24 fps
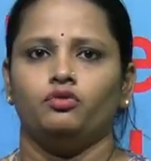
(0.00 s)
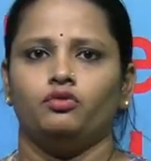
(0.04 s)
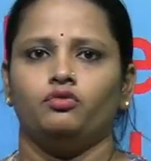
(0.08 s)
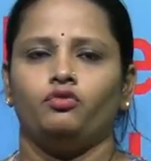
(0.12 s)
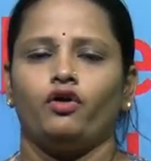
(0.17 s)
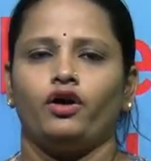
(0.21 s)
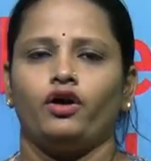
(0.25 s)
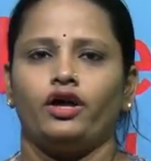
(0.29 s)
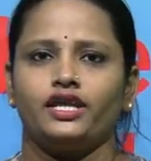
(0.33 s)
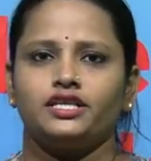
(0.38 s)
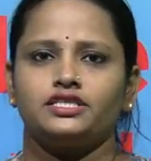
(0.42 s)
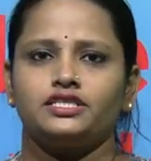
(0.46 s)

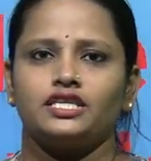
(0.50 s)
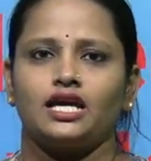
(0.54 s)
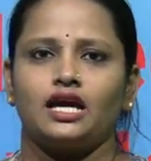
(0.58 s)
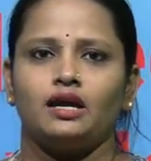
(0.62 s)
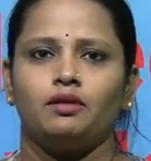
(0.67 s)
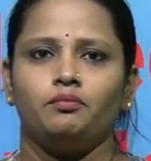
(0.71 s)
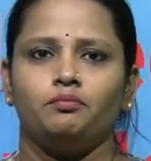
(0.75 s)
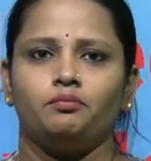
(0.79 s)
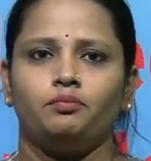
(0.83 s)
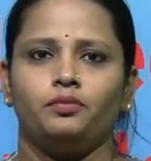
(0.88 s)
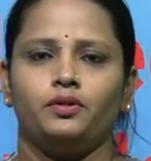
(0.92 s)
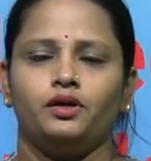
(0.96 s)
For
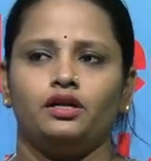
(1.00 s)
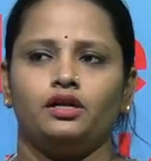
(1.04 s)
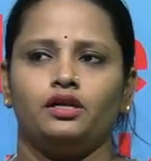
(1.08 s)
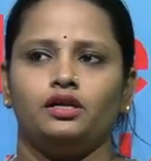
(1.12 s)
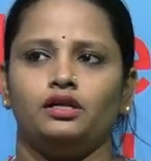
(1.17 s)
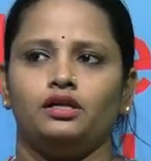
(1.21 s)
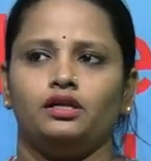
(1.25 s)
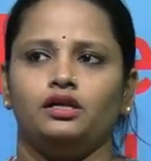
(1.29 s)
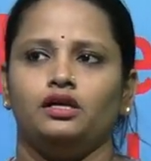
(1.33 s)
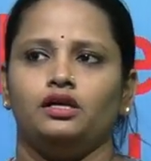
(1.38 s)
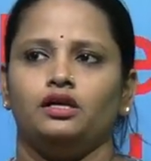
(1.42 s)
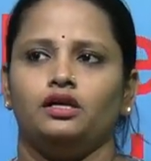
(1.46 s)

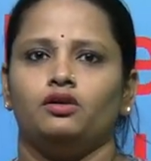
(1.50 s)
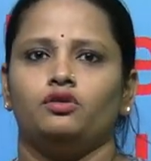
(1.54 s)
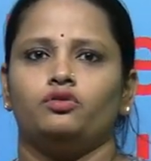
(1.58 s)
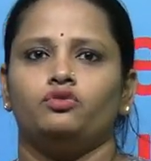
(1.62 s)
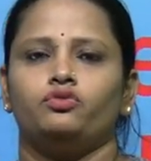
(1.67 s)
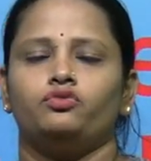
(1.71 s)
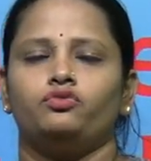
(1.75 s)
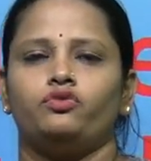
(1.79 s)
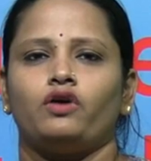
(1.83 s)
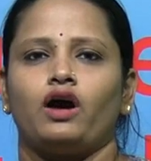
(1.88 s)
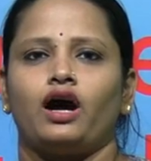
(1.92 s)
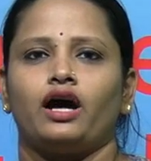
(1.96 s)
example,
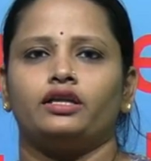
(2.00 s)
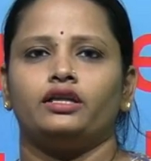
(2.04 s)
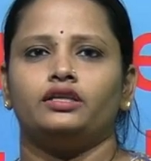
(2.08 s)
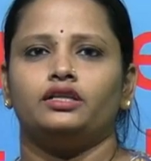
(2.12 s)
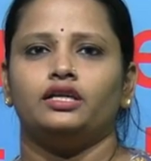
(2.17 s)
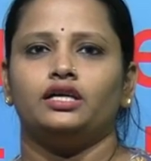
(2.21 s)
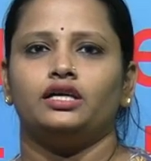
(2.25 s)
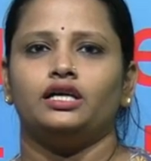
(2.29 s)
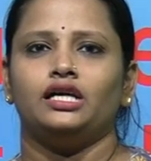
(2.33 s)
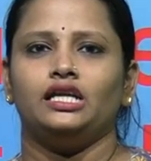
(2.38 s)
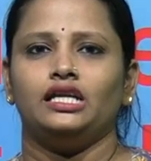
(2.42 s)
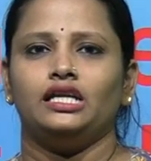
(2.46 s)

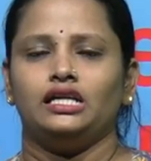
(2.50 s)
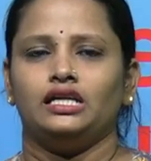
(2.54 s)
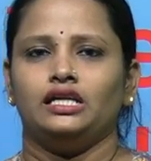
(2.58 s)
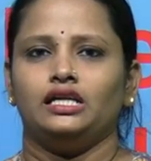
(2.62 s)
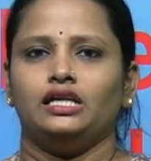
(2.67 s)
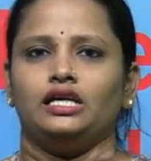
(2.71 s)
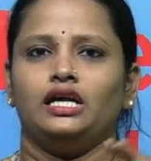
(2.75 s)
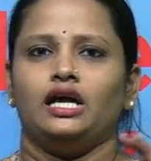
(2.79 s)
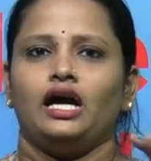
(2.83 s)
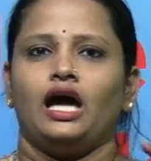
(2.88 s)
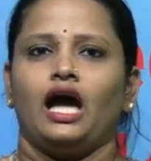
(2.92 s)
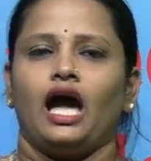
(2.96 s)
father,
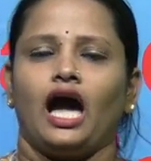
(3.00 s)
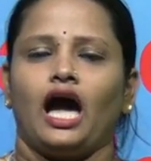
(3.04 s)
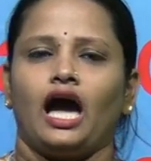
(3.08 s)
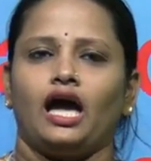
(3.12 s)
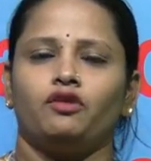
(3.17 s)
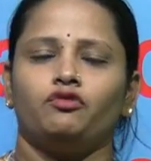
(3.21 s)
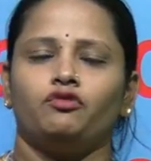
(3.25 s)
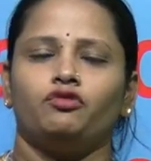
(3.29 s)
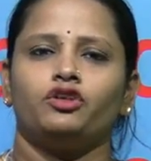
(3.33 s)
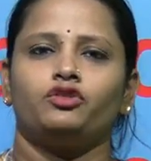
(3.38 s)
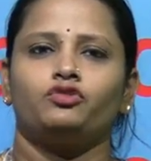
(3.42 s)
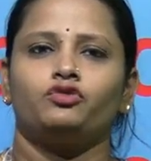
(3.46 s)

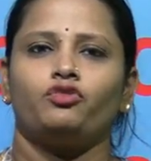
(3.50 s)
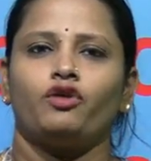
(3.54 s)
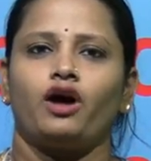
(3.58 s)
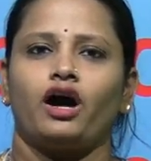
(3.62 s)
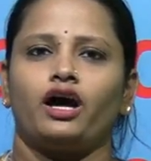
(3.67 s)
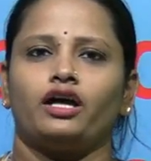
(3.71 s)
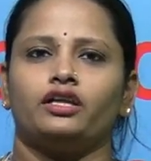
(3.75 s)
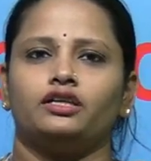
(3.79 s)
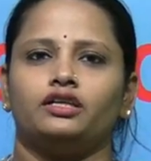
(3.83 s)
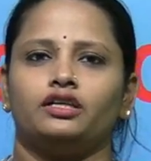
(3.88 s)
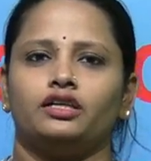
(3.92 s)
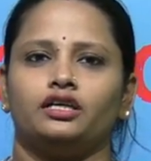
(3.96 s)
and with
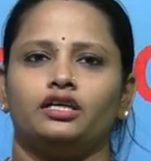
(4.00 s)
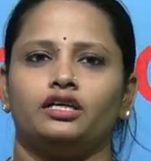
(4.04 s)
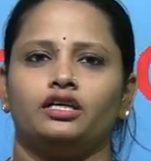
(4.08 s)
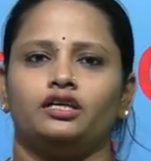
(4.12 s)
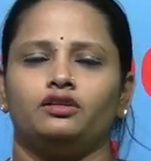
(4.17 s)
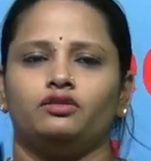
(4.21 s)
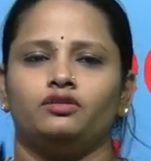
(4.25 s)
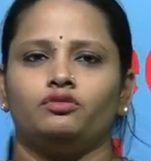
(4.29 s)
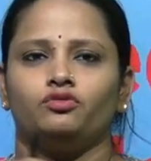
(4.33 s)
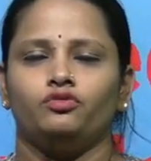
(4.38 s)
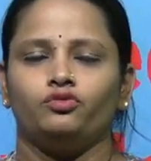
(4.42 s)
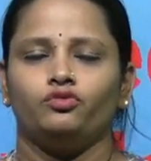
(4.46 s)

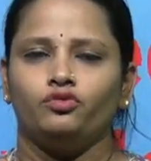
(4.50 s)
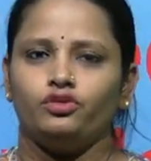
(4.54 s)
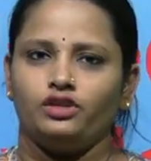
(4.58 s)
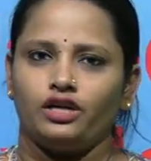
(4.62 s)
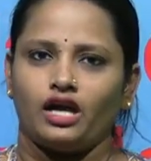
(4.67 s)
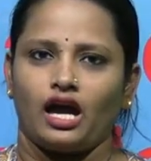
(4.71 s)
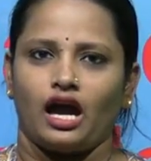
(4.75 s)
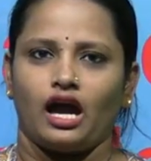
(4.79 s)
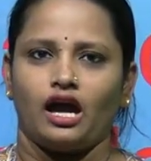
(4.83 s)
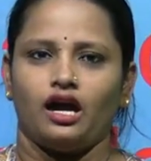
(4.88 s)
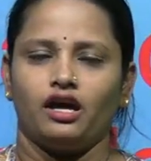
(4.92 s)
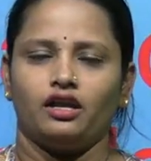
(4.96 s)
father we
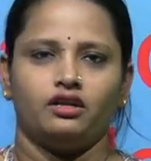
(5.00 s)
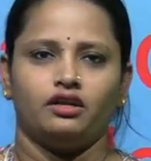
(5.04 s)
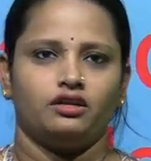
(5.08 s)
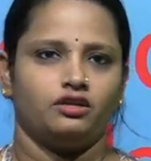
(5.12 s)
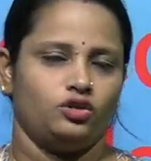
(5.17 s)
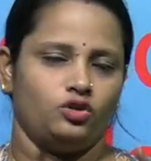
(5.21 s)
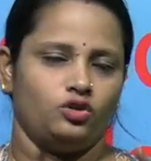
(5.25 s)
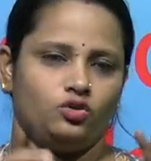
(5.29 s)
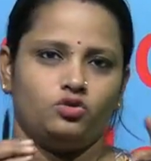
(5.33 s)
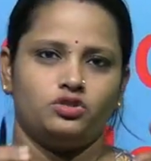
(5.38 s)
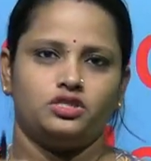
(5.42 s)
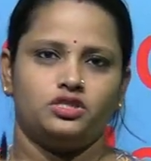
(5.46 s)
are
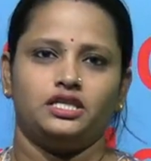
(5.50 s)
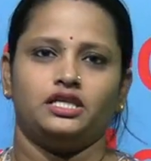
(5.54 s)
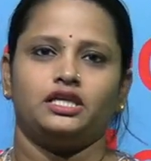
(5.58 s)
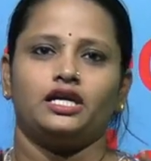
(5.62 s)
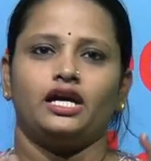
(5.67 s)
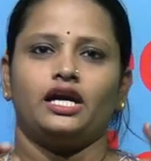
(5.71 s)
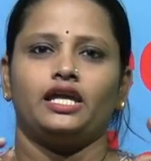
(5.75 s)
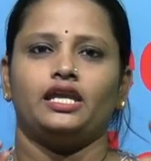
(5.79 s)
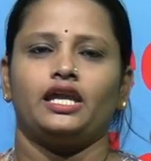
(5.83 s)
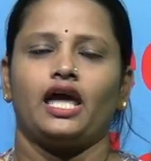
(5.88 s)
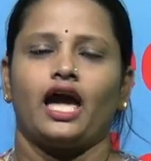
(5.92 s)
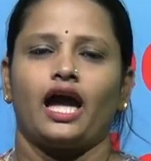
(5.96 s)
using
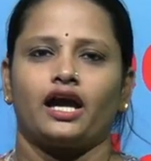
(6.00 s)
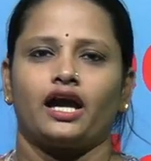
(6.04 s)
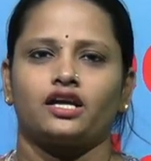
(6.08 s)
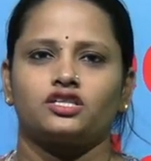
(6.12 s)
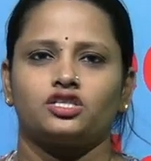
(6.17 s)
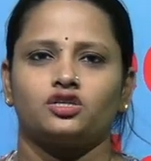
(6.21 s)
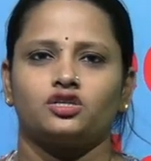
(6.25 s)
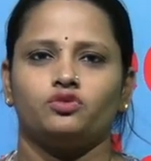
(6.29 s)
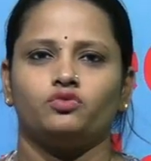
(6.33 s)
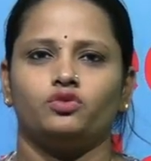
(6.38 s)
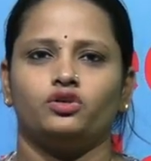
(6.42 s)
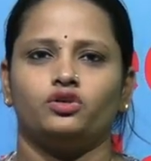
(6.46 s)
an
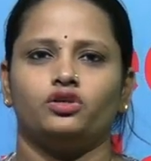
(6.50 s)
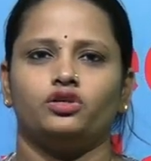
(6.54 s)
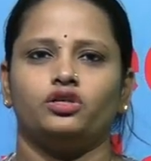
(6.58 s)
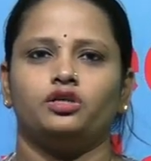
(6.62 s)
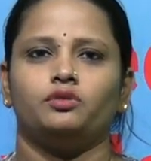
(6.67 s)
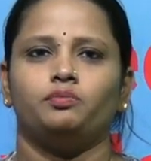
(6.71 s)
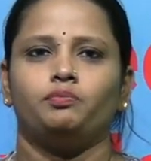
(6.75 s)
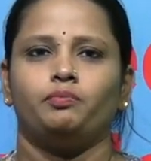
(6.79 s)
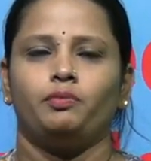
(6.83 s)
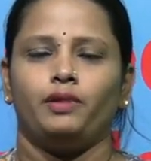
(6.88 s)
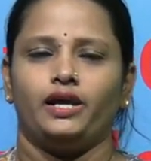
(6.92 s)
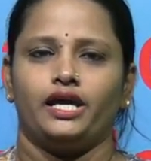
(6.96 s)
action word
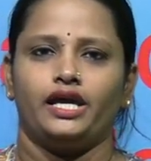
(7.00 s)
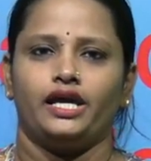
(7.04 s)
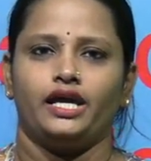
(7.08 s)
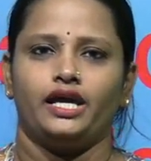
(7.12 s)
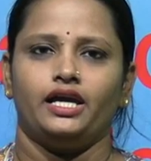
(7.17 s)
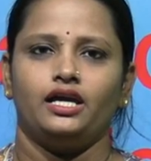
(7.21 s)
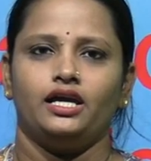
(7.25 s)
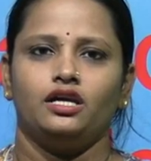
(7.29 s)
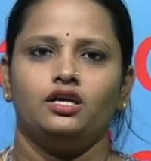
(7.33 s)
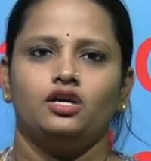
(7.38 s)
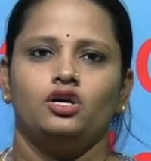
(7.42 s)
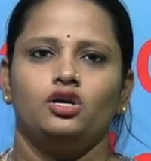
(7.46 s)

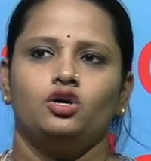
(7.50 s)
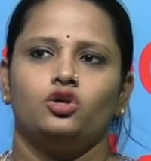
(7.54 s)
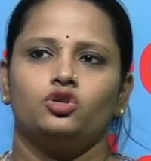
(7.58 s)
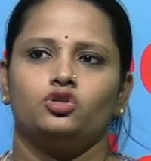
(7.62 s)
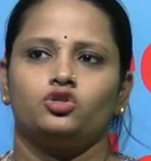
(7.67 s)
play.